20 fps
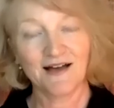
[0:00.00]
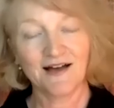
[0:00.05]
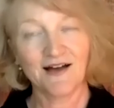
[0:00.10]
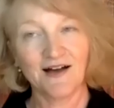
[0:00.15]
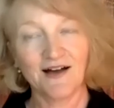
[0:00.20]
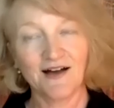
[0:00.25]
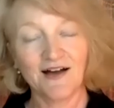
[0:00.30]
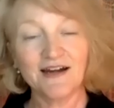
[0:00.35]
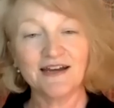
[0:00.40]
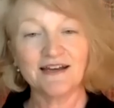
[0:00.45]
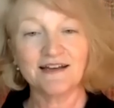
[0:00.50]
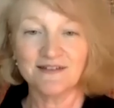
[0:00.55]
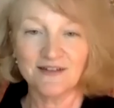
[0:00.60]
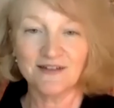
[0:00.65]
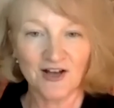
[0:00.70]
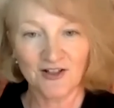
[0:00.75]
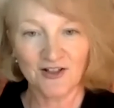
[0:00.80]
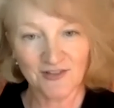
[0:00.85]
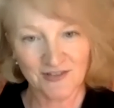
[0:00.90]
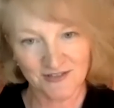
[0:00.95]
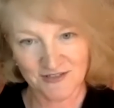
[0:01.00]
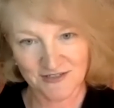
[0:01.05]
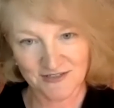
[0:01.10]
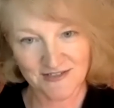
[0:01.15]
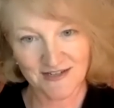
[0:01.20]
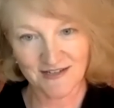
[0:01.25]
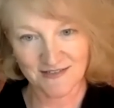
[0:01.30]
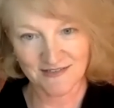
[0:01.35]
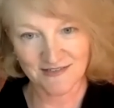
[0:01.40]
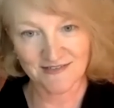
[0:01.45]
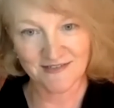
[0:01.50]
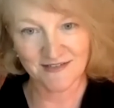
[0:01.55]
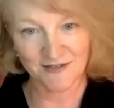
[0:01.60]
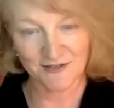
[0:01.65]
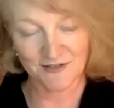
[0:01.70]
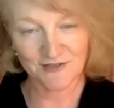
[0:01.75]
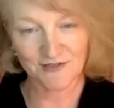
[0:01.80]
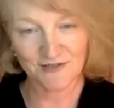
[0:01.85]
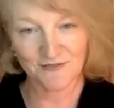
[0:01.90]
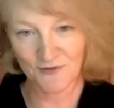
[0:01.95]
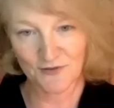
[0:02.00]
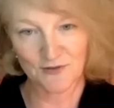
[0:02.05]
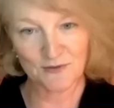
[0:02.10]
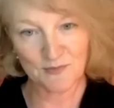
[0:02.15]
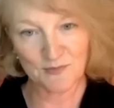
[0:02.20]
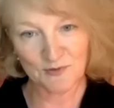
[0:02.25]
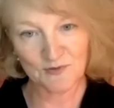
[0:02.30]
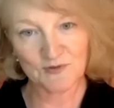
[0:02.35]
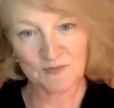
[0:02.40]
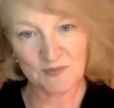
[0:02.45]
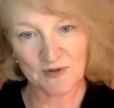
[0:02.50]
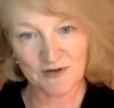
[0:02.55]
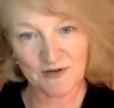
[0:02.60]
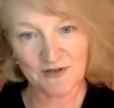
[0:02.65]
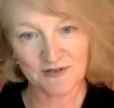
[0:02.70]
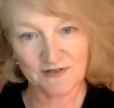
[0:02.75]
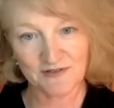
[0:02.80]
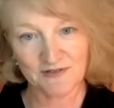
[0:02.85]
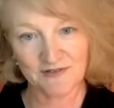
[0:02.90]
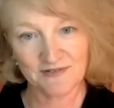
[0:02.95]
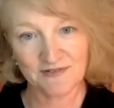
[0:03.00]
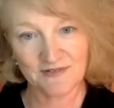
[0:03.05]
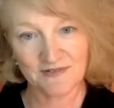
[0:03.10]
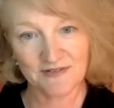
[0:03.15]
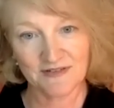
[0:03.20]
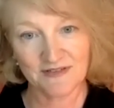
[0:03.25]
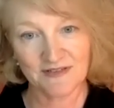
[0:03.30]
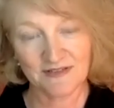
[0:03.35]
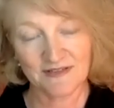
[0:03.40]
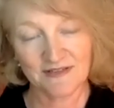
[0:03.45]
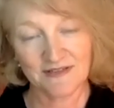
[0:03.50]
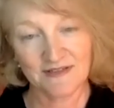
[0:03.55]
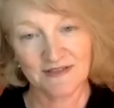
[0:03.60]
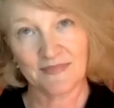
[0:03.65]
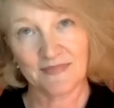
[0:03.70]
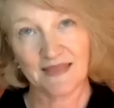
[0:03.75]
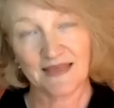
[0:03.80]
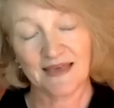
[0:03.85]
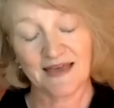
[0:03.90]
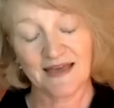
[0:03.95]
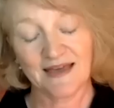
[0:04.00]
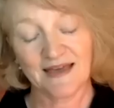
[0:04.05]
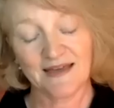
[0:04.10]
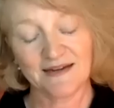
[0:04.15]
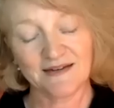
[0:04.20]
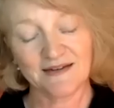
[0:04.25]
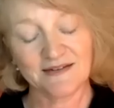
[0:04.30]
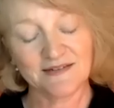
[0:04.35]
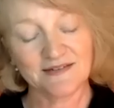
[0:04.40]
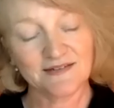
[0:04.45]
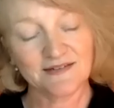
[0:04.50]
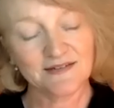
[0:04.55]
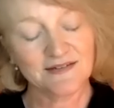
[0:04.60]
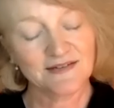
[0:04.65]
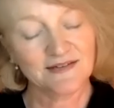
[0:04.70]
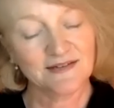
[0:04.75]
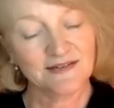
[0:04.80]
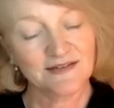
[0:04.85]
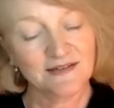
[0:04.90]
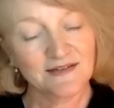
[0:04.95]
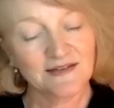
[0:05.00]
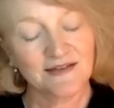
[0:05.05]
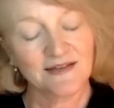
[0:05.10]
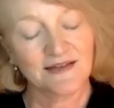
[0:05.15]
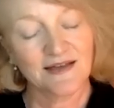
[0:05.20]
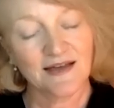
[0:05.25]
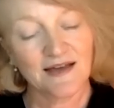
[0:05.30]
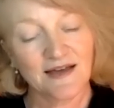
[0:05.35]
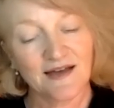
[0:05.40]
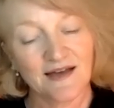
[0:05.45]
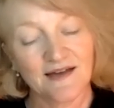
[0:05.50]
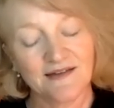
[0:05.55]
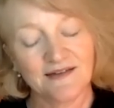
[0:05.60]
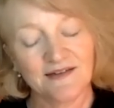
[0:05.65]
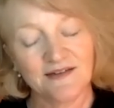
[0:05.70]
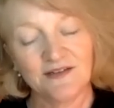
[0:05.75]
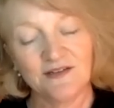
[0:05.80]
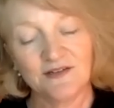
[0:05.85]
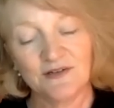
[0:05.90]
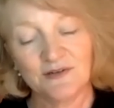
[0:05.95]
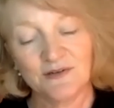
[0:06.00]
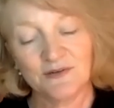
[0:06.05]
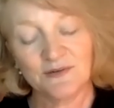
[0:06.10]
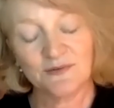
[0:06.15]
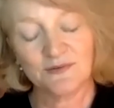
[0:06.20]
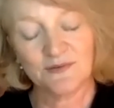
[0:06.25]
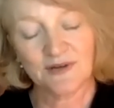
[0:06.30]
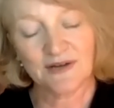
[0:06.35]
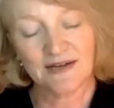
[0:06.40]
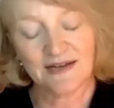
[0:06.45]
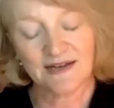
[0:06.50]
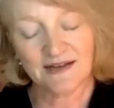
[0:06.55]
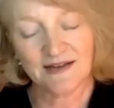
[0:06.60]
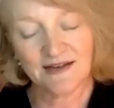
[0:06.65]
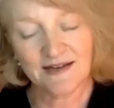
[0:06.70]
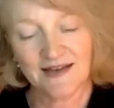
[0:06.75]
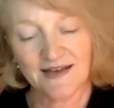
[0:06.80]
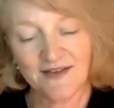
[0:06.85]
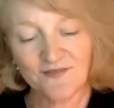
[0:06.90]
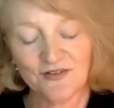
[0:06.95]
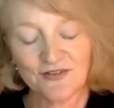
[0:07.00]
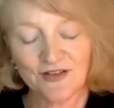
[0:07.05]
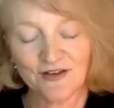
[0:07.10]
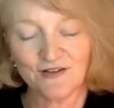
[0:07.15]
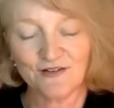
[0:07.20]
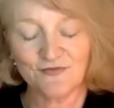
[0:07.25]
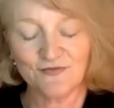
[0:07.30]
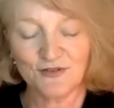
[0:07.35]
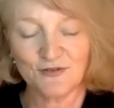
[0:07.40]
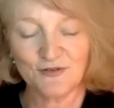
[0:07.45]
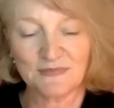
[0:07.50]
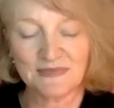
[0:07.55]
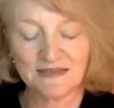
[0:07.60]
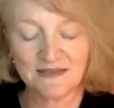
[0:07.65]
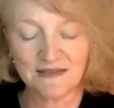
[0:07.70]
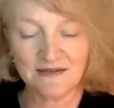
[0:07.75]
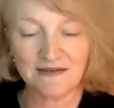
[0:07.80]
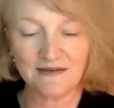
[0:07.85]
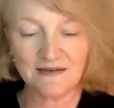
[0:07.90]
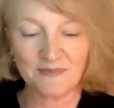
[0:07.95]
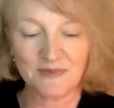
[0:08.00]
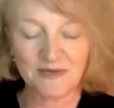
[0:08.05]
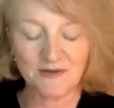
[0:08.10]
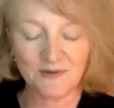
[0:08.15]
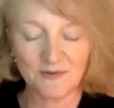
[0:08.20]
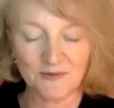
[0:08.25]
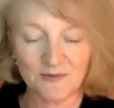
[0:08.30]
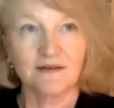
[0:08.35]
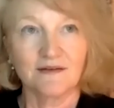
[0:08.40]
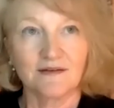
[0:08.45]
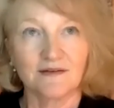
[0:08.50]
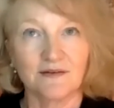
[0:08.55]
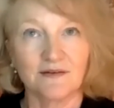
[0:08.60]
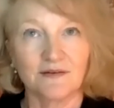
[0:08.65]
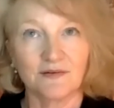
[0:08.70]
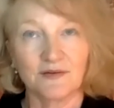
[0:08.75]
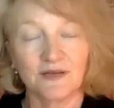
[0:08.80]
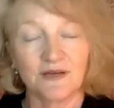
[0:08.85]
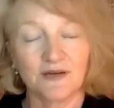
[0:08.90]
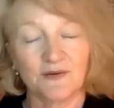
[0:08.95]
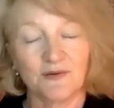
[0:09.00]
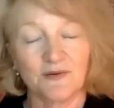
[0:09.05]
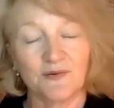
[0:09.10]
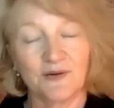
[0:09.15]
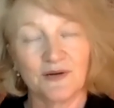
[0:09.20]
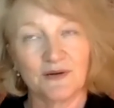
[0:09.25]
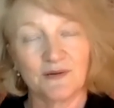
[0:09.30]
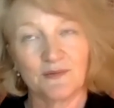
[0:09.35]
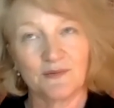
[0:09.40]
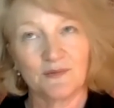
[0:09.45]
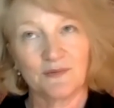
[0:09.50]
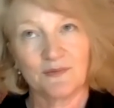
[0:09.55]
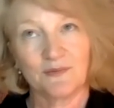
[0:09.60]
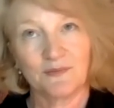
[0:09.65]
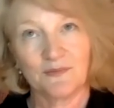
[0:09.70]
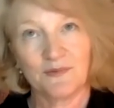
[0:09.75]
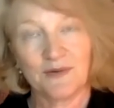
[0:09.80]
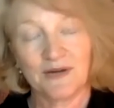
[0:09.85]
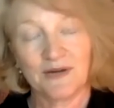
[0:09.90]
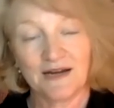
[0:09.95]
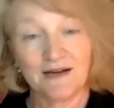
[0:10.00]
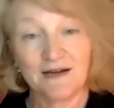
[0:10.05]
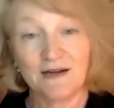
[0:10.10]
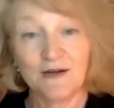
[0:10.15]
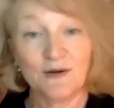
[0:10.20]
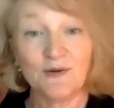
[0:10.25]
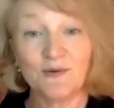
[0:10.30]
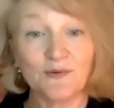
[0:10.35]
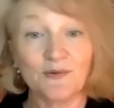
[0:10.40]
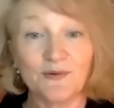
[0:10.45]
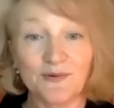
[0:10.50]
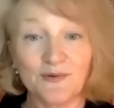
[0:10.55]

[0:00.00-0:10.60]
unacknowledged as such, for the most part. And I have a lot of humility about, you know, what I know,